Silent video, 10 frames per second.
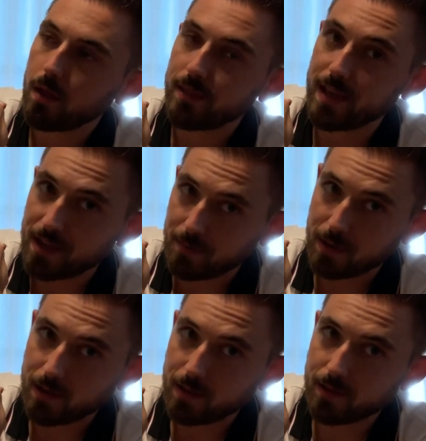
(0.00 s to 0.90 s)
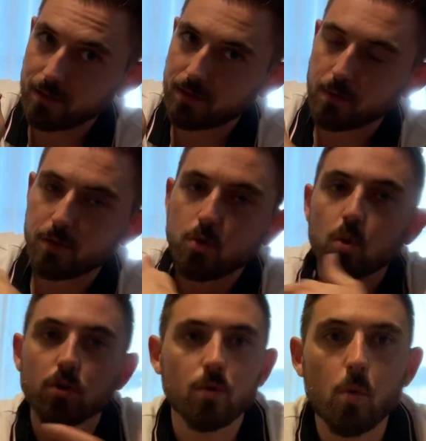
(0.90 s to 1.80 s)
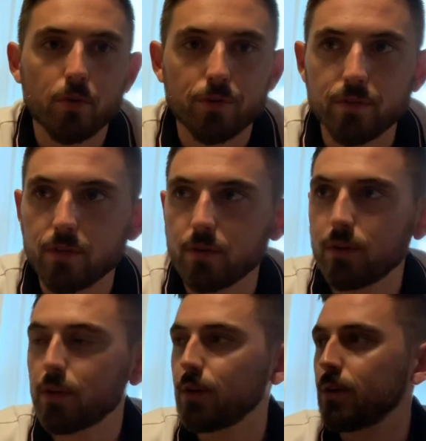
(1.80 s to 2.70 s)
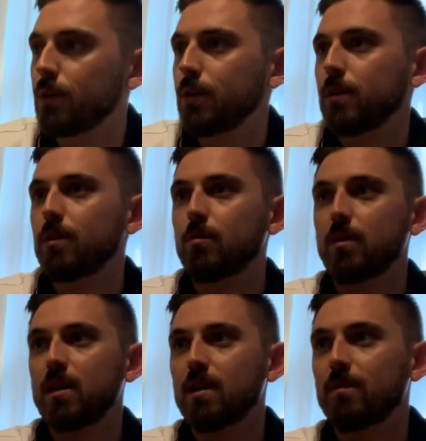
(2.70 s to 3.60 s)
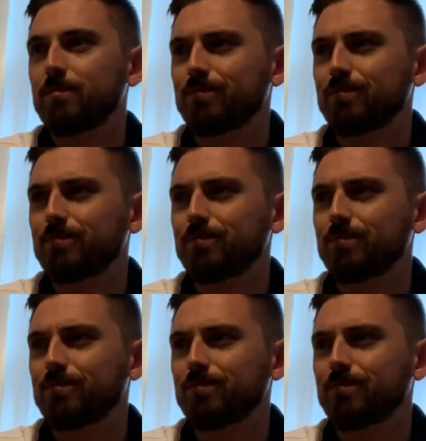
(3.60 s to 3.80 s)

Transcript: the enemy, the New World Order, the you know the uh,